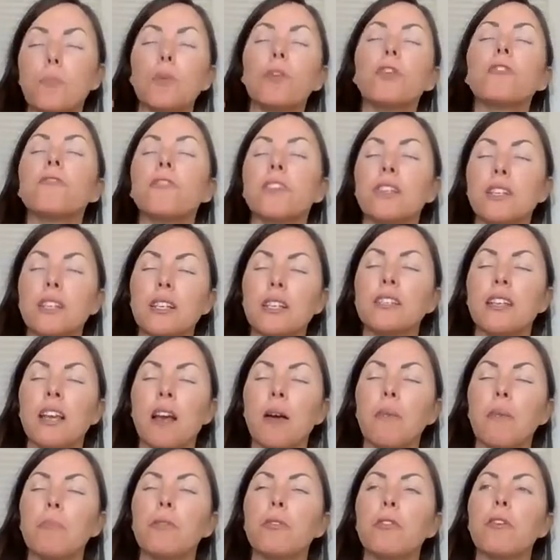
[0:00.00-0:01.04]
perfect
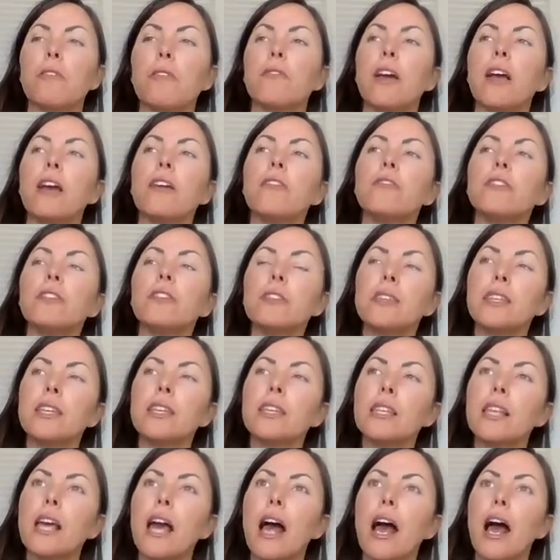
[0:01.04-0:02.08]
example of
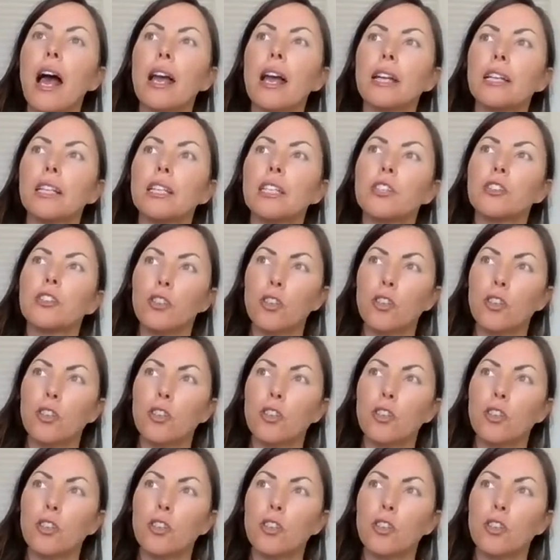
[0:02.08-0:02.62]
everything that I need